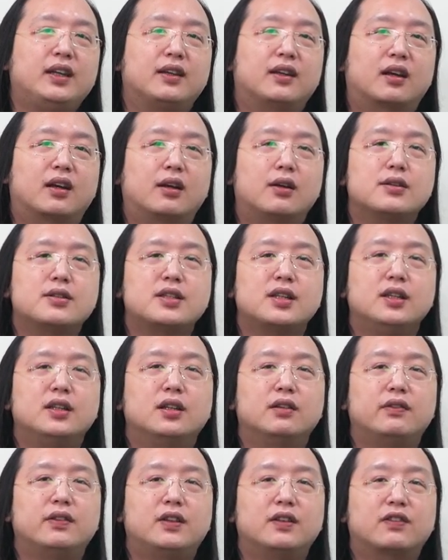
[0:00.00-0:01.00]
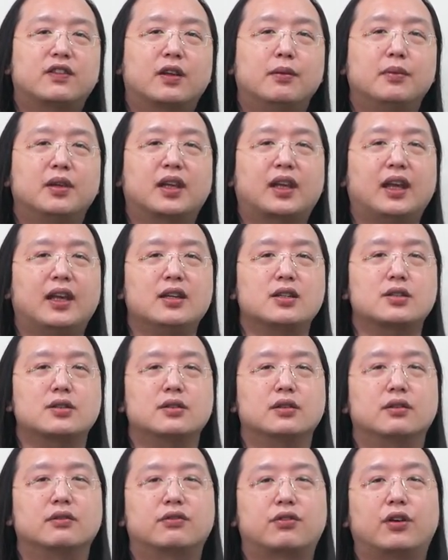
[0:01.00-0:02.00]
encourage innovative
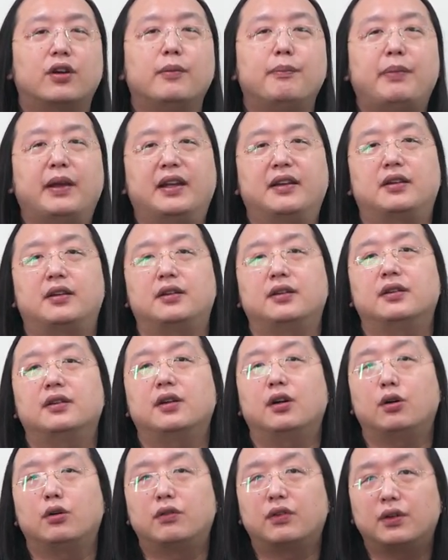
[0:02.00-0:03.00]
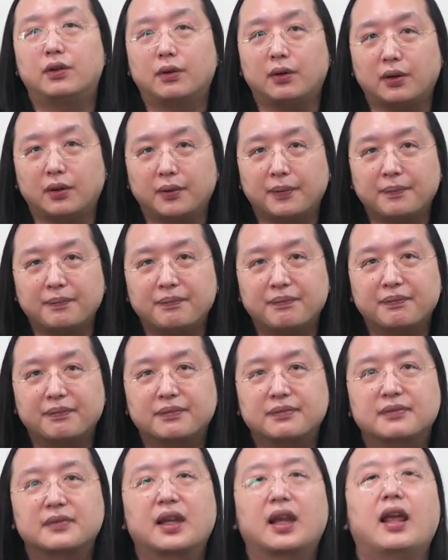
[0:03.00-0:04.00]
communication for a better overall.
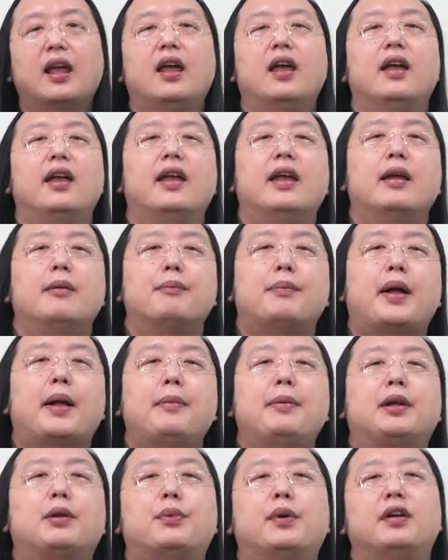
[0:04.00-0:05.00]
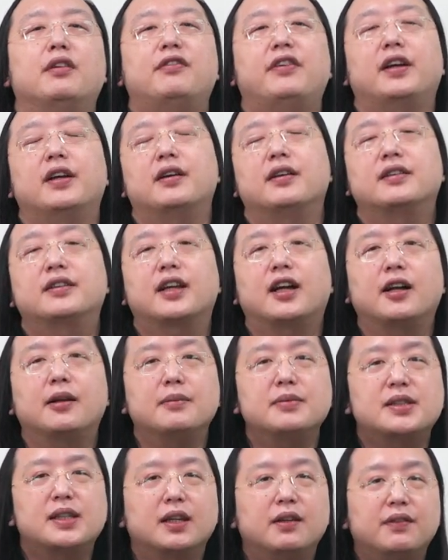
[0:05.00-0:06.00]
Public welfare,
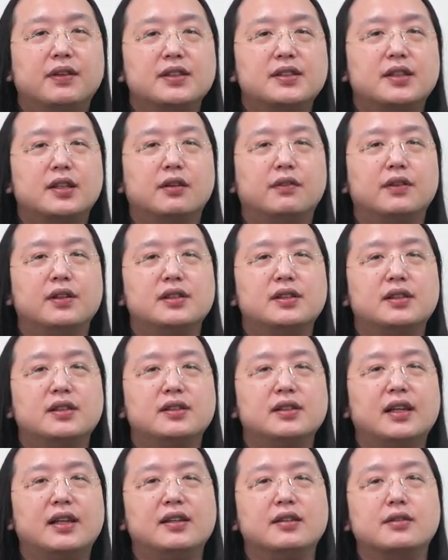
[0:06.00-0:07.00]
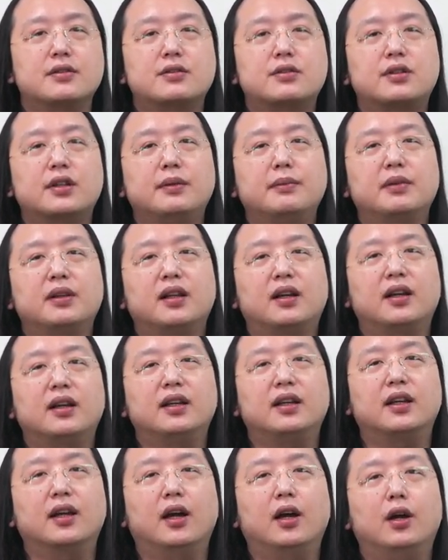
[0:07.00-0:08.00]
time-saving service, and
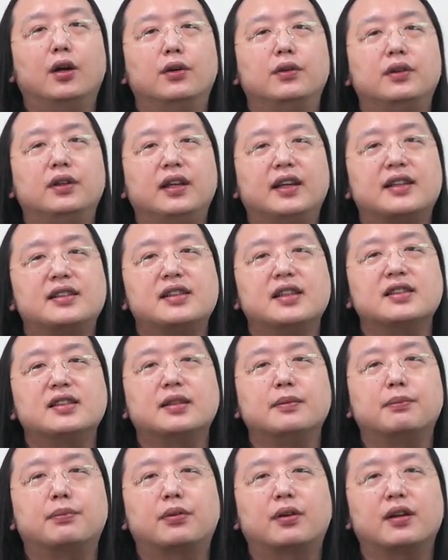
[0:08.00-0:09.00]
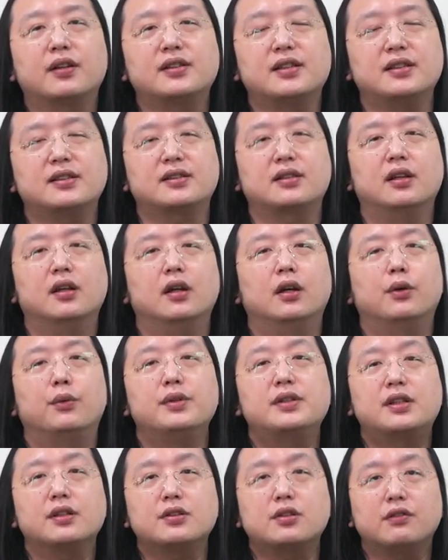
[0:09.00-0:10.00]
streamlining old existing process
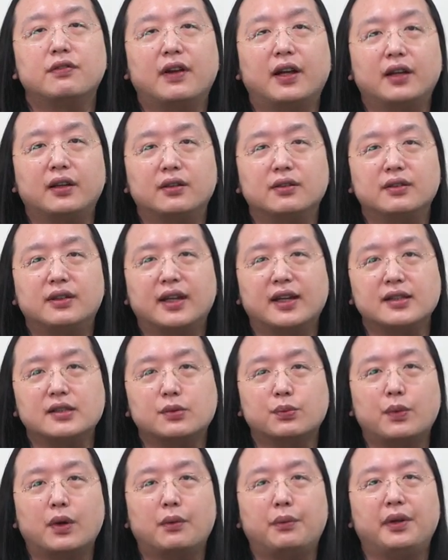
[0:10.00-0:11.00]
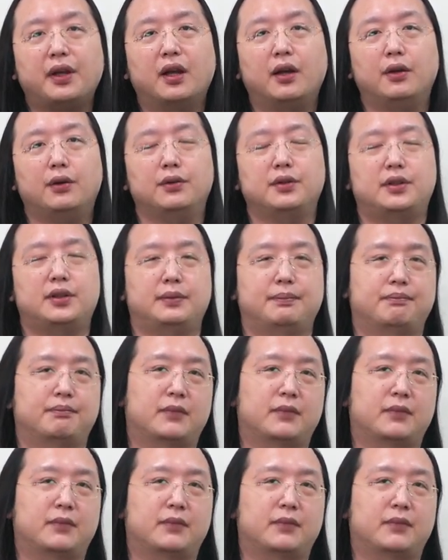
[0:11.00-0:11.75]
with social value, that's what we hold.